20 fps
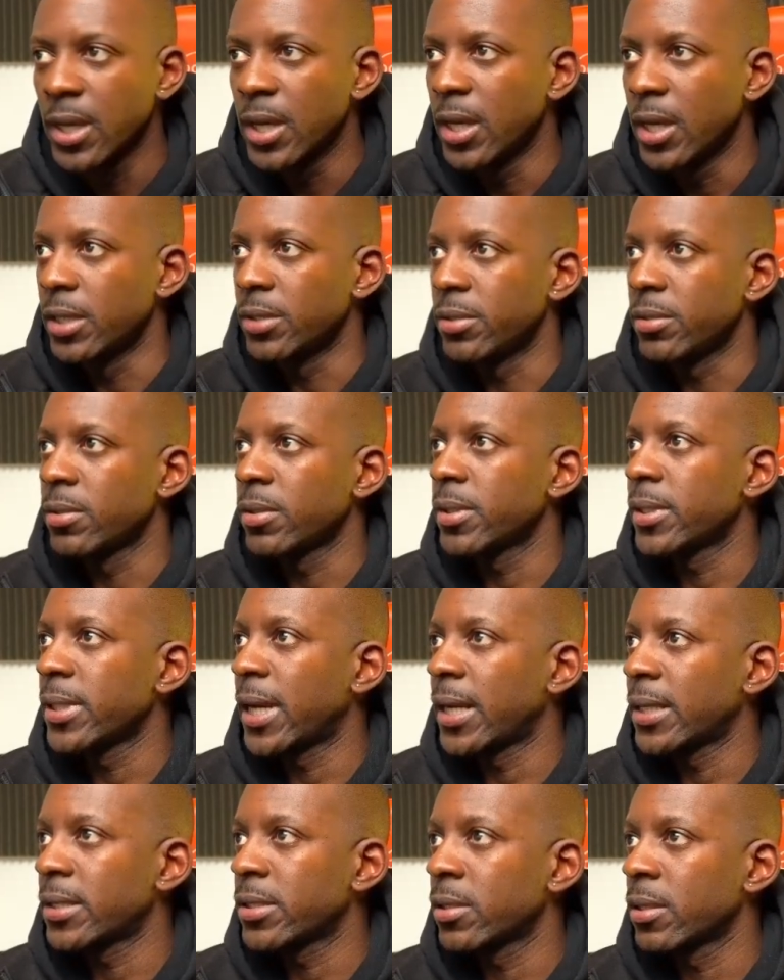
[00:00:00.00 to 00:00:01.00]
And to do
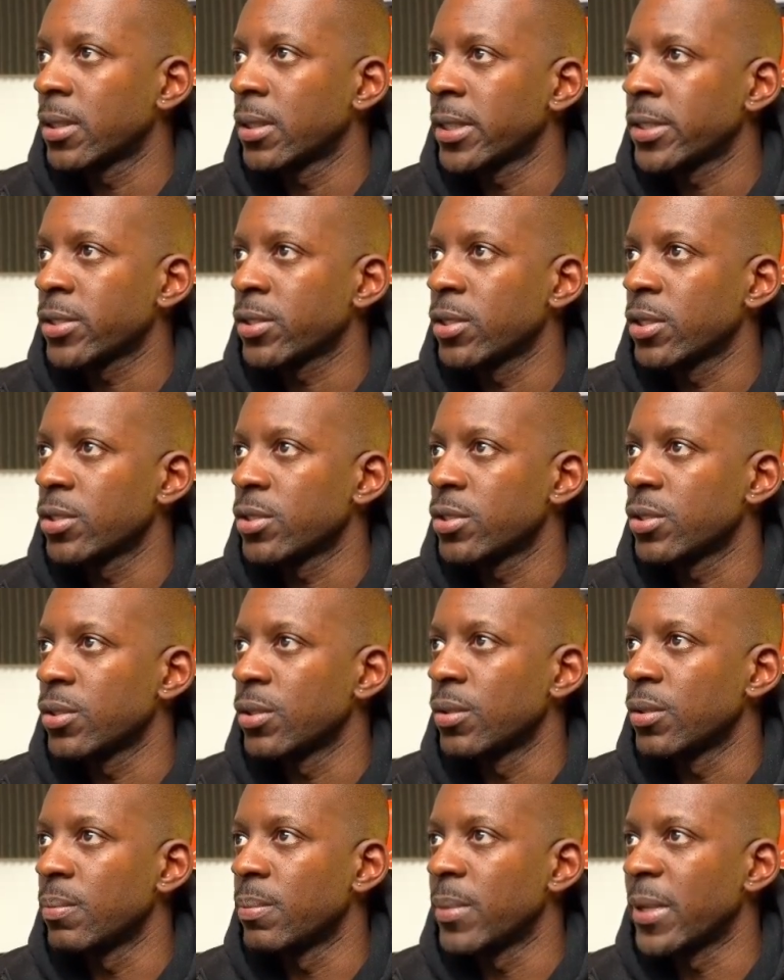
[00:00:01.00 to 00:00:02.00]
that, so let's go
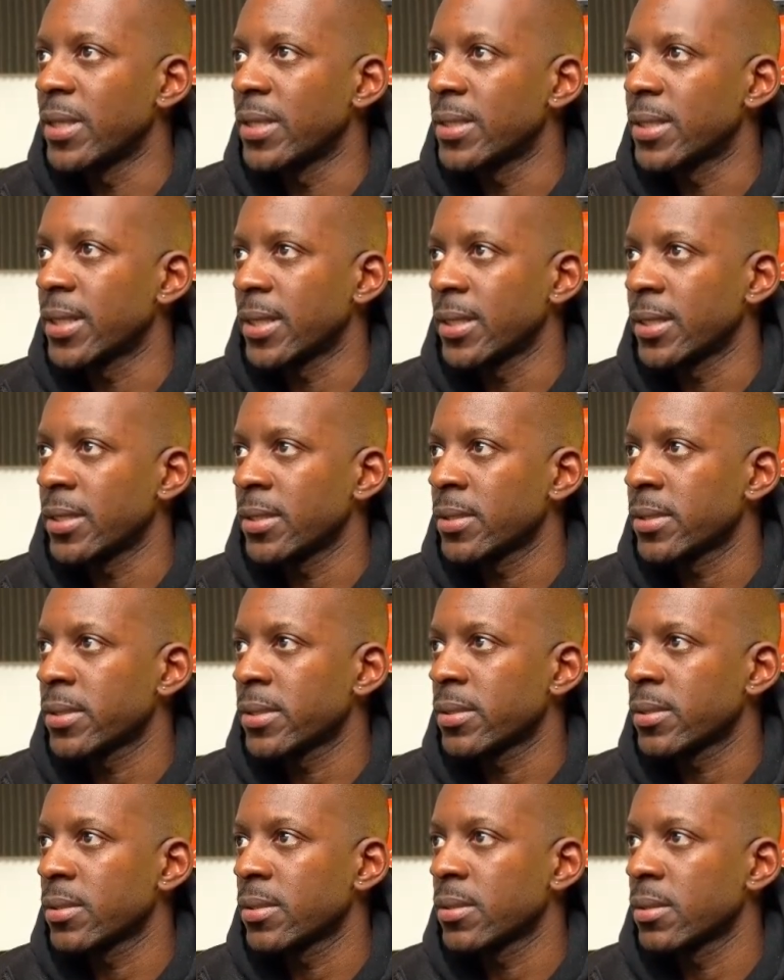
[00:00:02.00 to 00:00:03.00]
to
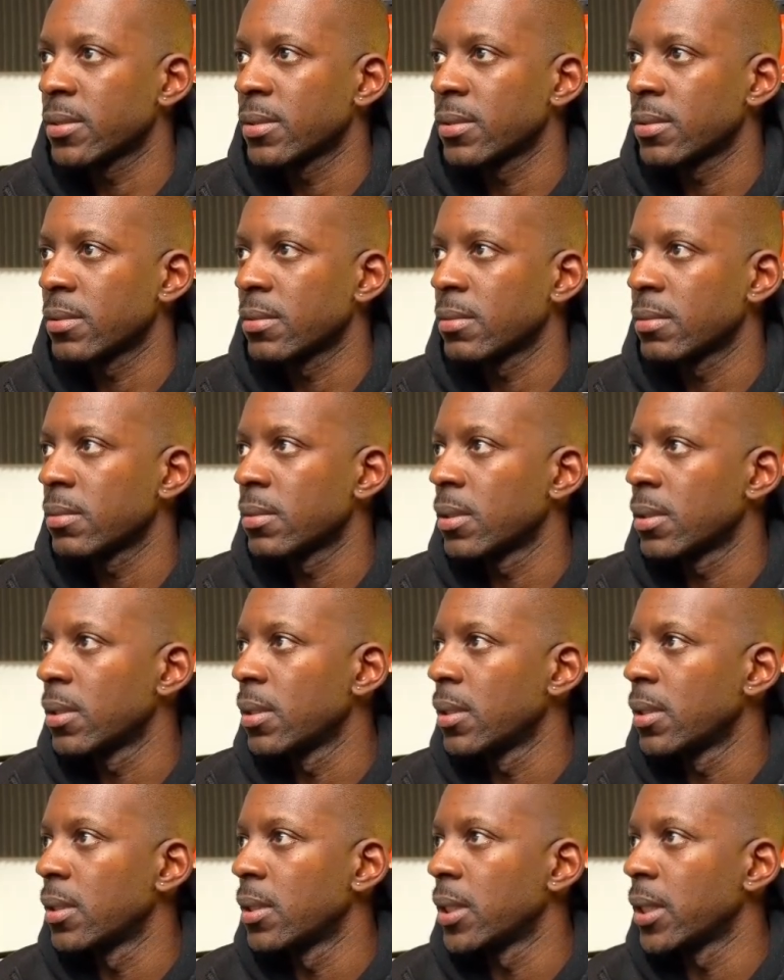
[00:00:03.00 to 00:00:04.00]
maintenance
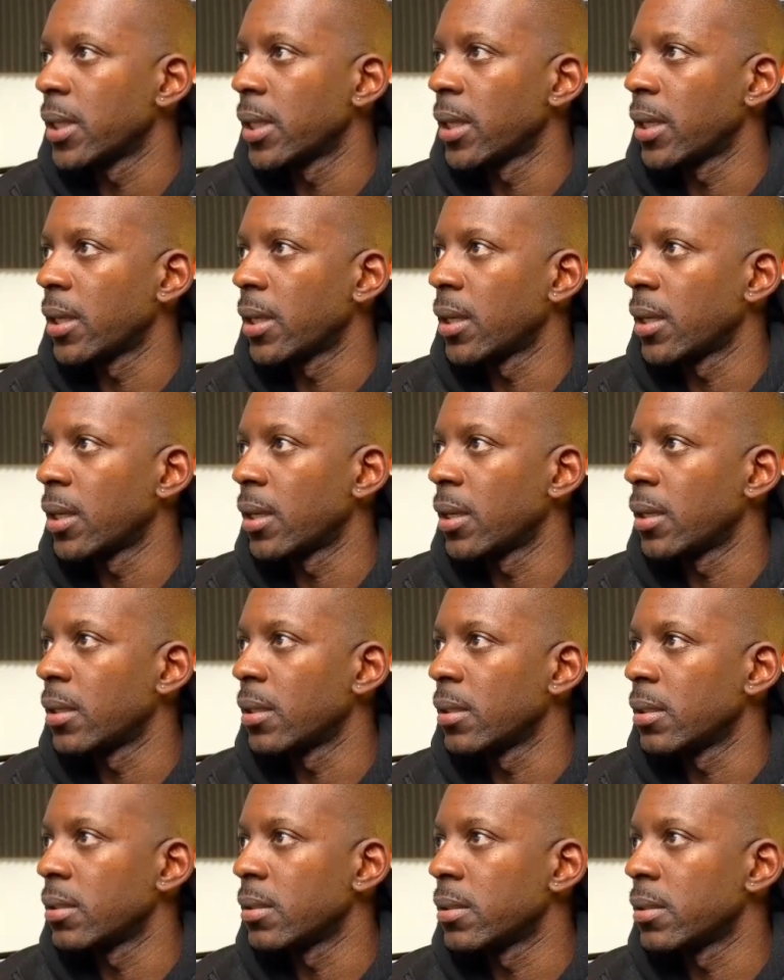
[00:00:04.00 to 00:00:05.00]

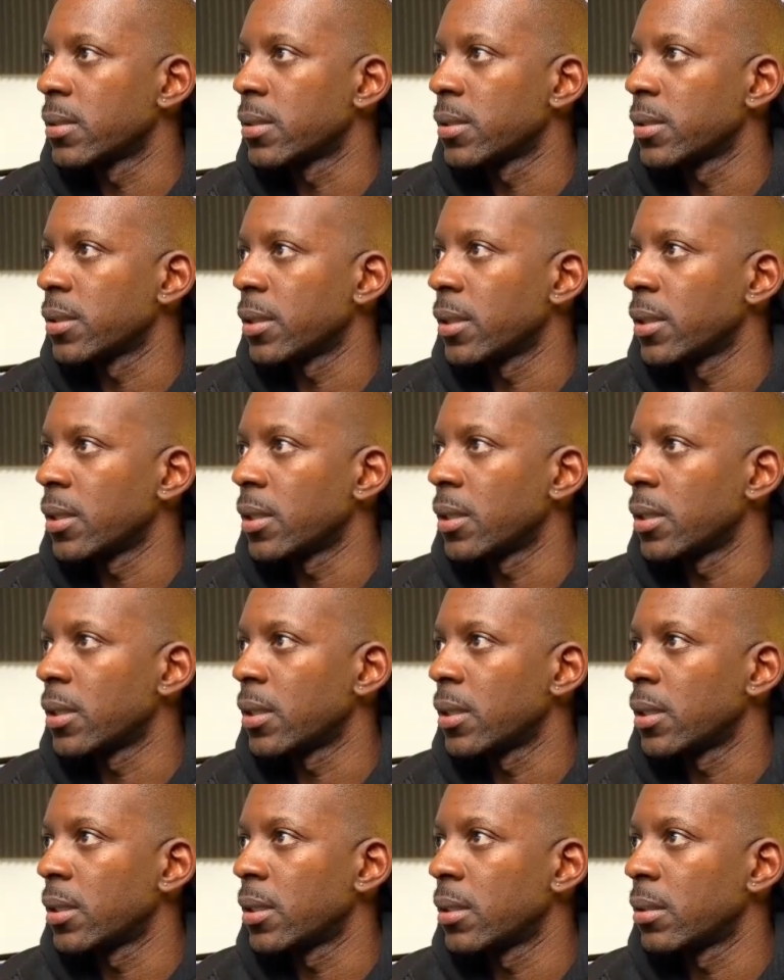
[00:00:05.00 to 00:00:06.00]
and
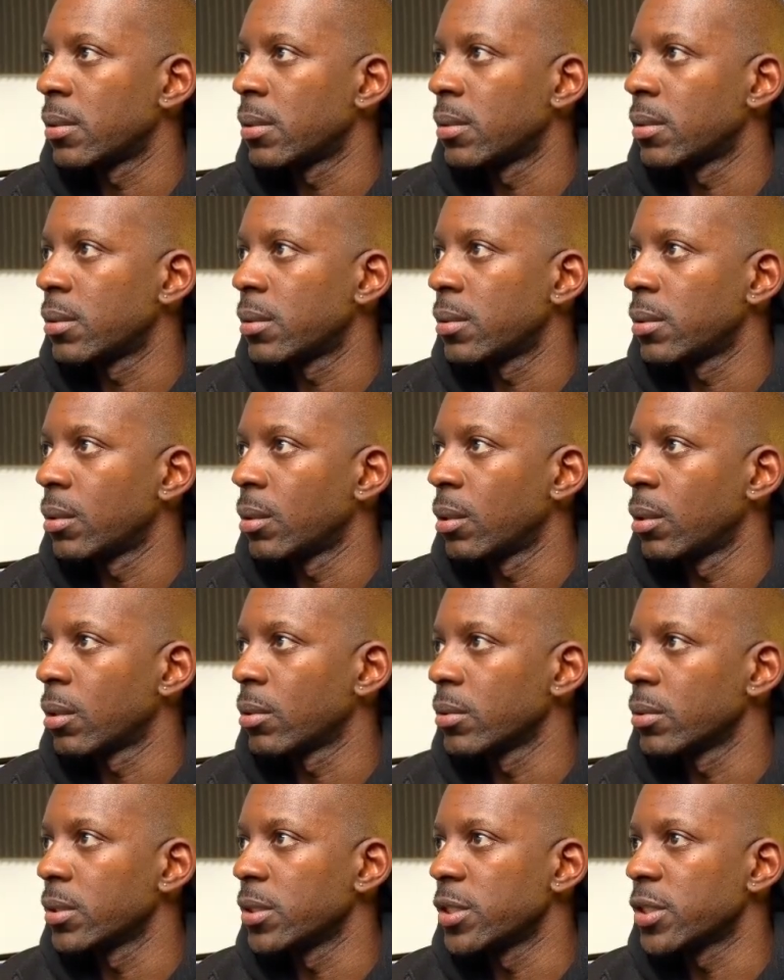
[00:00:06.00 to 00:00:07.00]
local
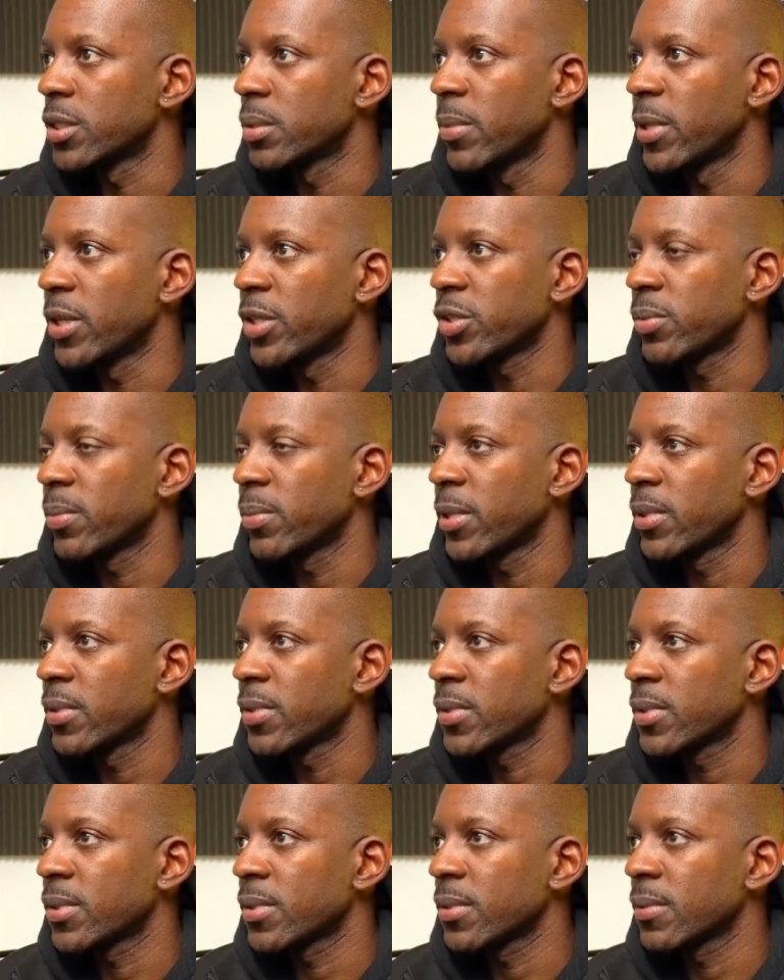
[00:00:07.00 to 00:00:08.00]
disk
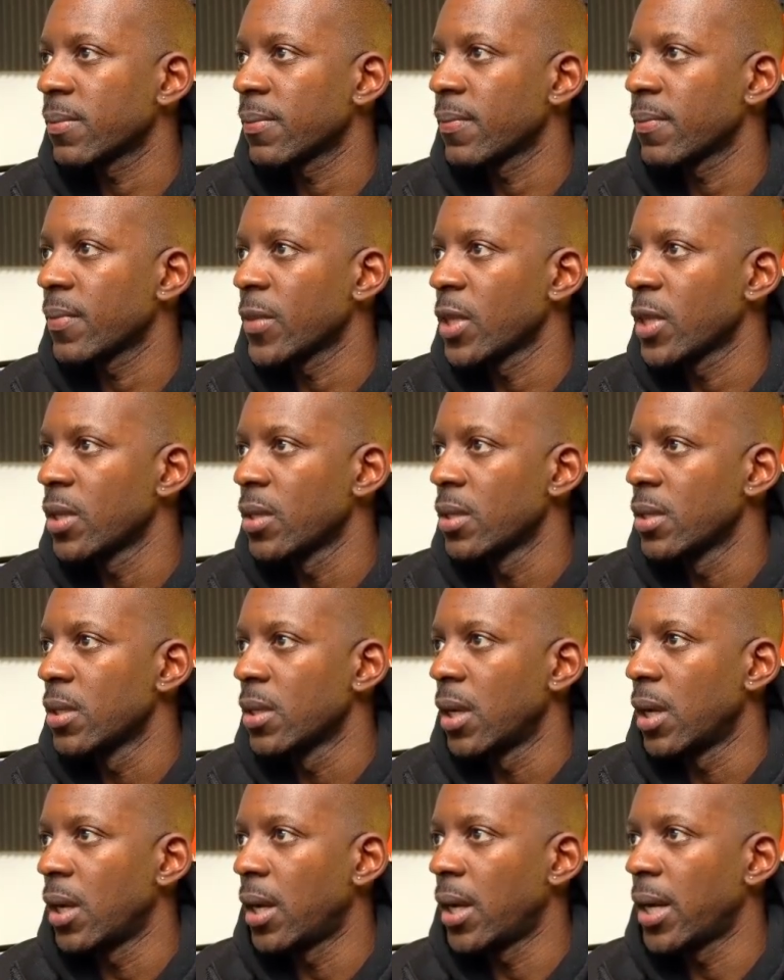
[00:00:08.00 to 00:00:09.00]
management,
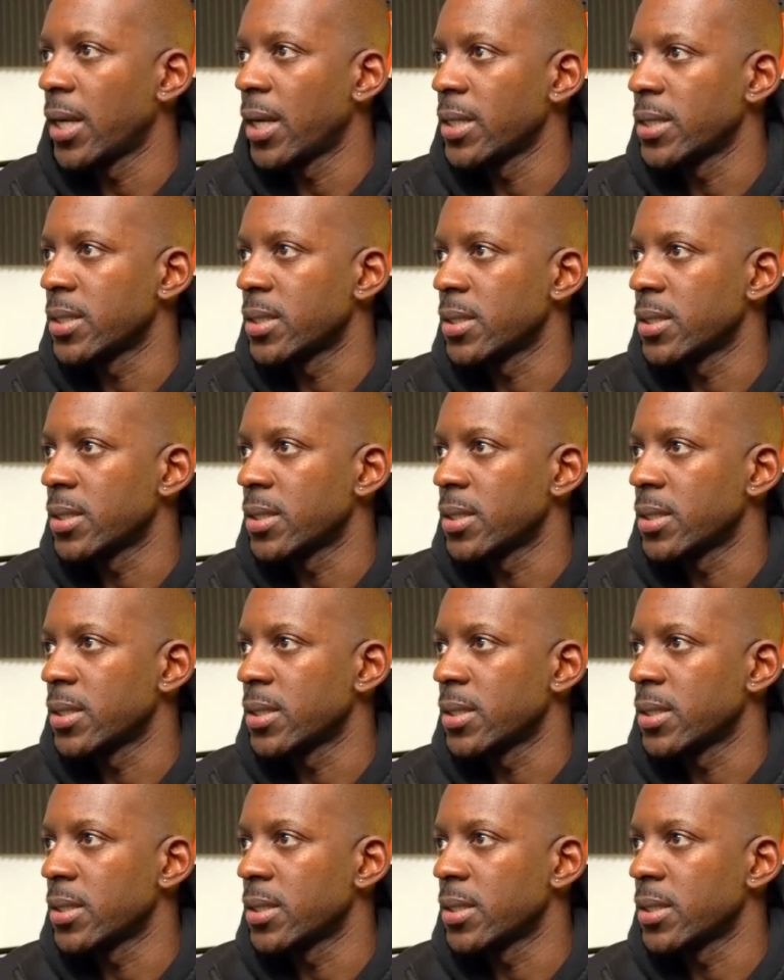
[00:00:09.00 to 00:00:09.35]
ISE